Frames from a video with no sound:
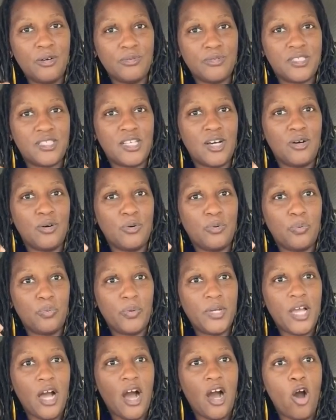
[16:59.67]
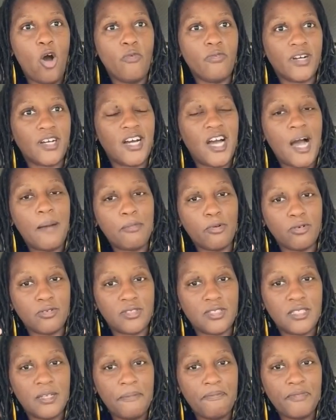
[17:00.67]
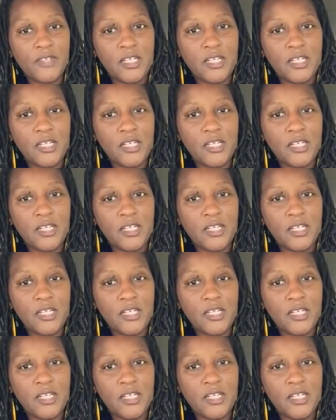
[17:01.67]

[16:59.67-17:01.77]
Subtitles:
So we are overcomers.